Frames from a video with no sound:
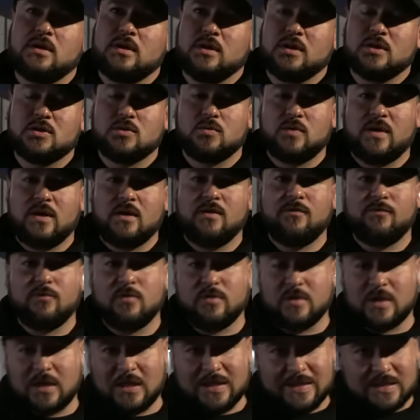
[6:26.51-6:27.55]
It's ready for
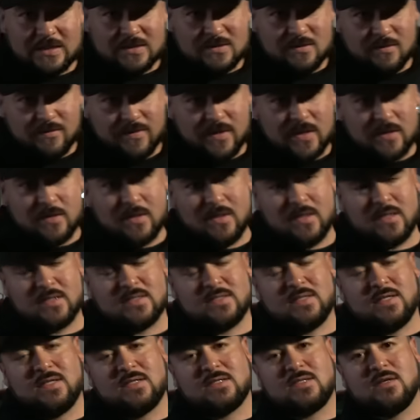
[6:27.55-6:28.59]
the Cleetus event. Like I
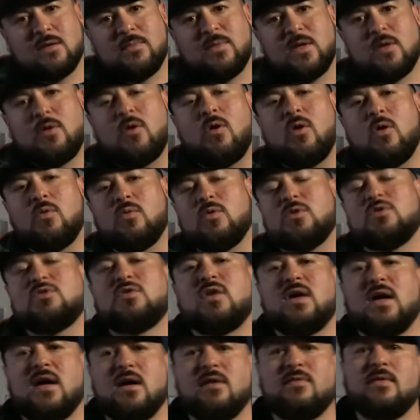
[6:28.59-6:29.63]
said, it's gonna be an all-wheel
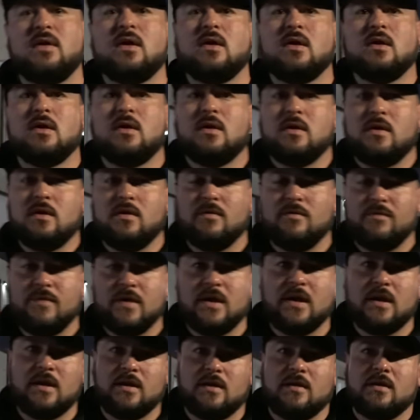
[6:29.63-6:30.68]
drive
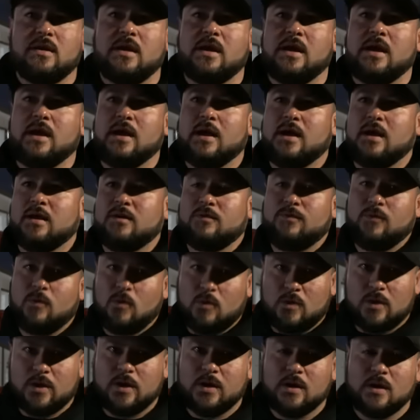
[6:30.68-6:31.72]
event at
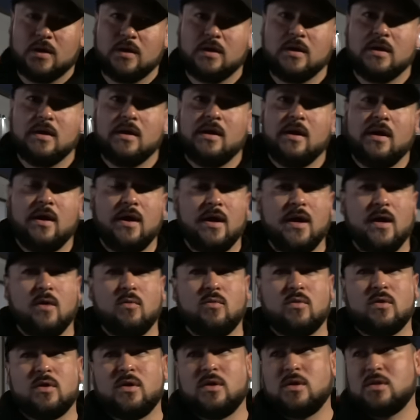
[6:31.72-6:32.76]
Florida. And
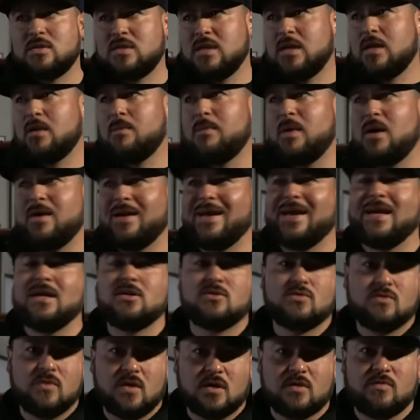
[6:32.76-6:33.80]
we're gonna take about
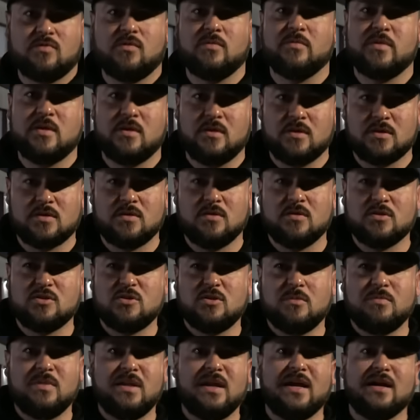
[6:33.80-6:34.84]
eight trucks from here. So it
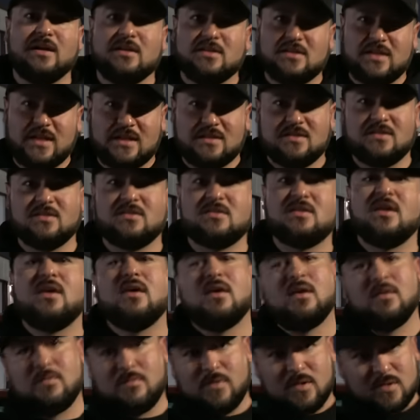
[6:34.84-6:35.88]
should be like a Texas
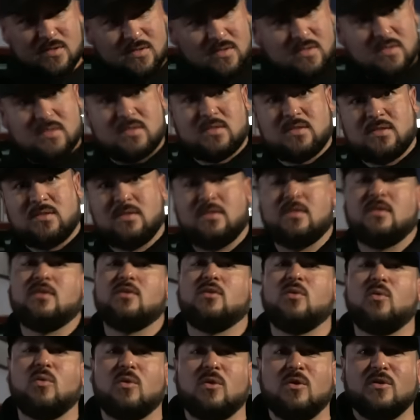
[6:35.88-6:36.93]
versus
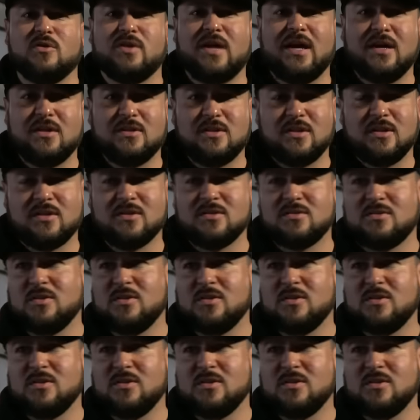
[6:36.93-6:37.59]
the world out there.